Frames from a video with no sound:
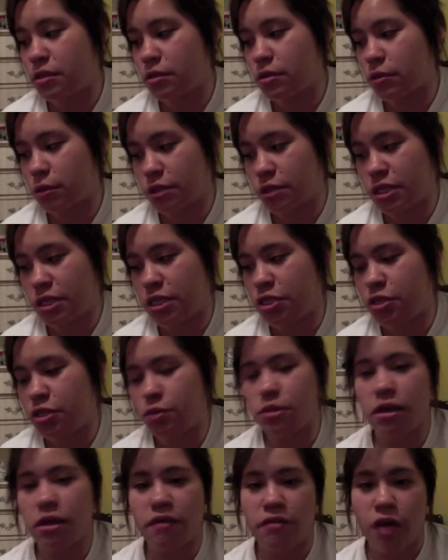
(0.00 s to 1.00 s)

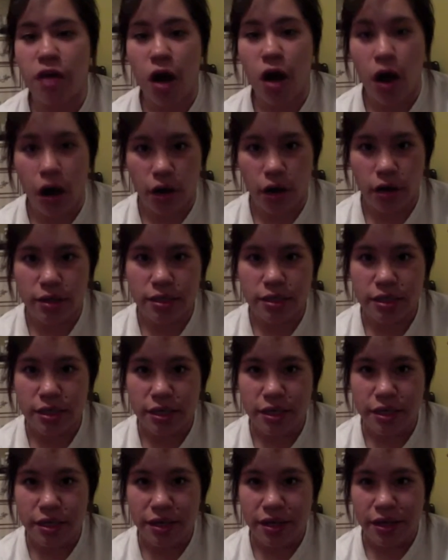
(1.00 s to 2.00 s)
tissues of the heart
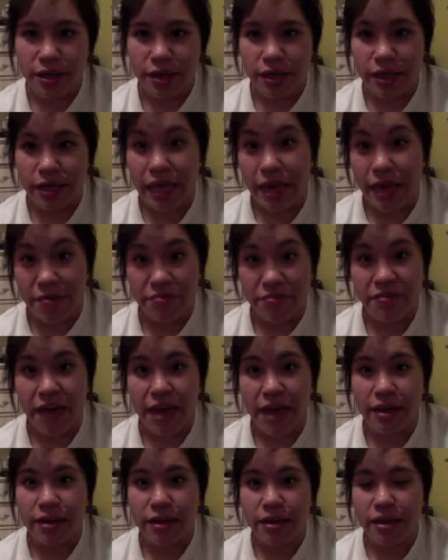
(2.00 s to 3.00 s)
get
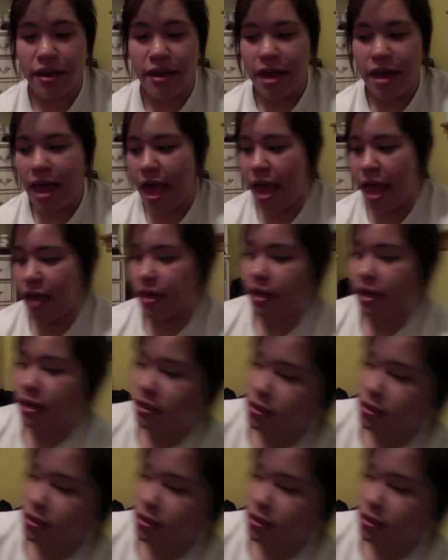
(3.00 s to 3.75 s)
fed? And it is